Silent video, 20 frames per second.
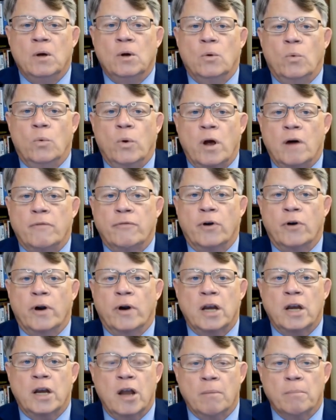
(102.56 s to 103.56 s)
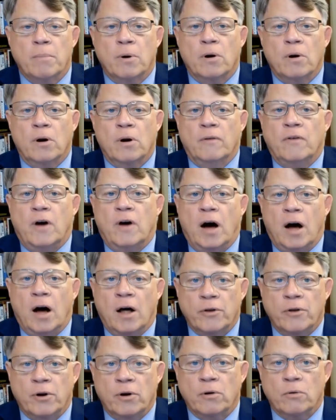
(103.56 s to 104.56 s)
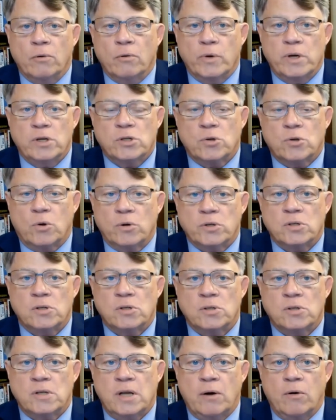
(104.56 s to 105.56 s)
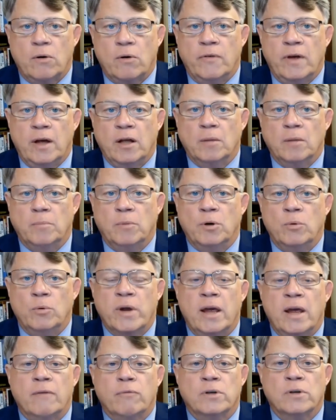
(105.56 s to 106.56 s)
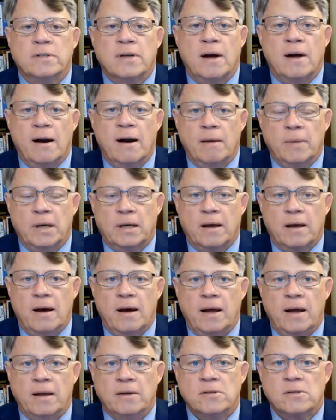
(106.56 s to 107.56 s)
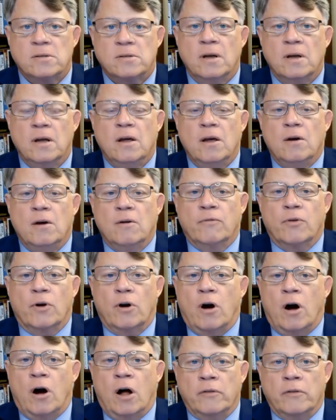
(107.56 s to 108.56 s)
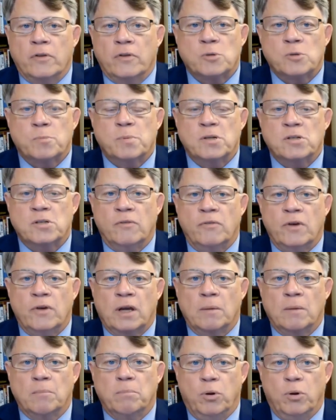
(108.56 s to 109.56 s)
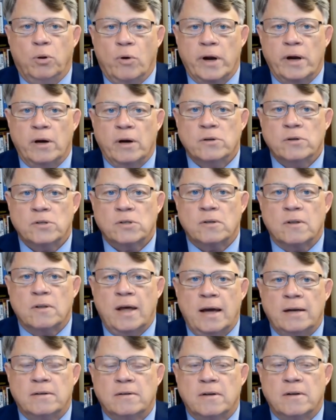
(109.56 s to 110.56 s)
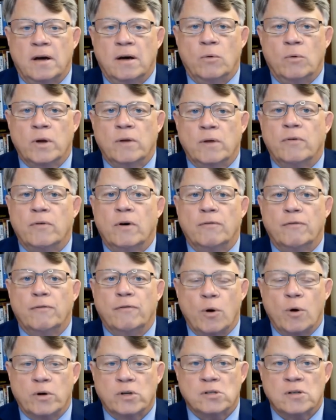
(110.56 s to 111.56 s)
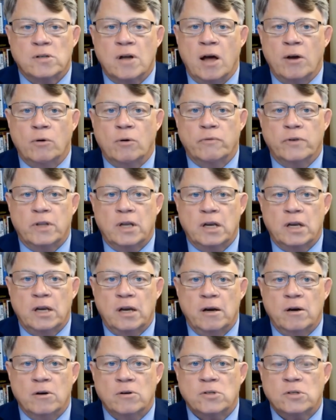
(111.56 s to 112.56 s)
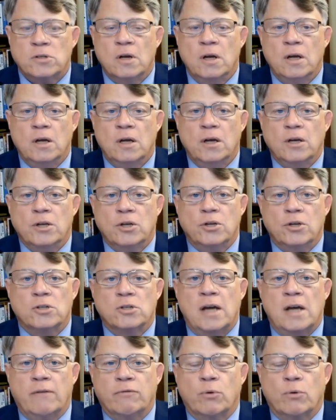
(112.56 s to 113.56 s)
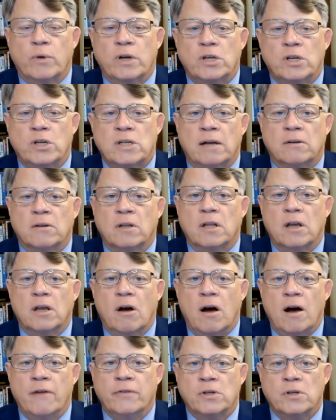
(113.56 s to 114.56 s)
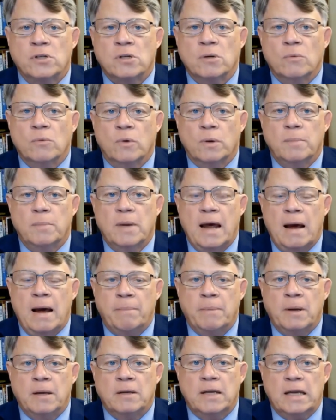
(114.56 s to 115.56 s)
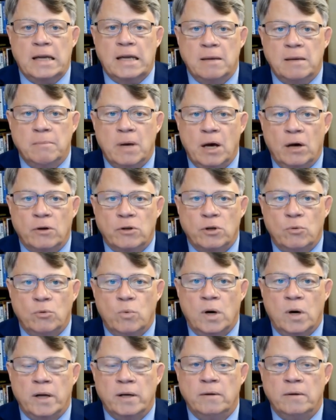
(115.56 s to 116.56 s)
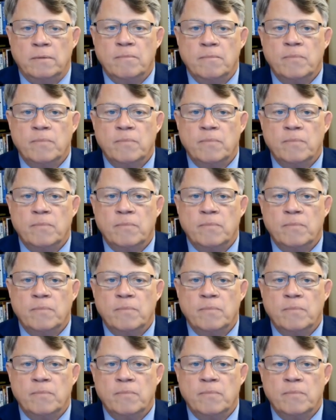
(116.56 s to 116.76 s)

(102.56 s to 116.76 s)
We offer a number of other resources that are available. We have retirement guides for all of the specific employers that we've focused on over the years. You just have to reach out to the office and we'd be happy to email you one.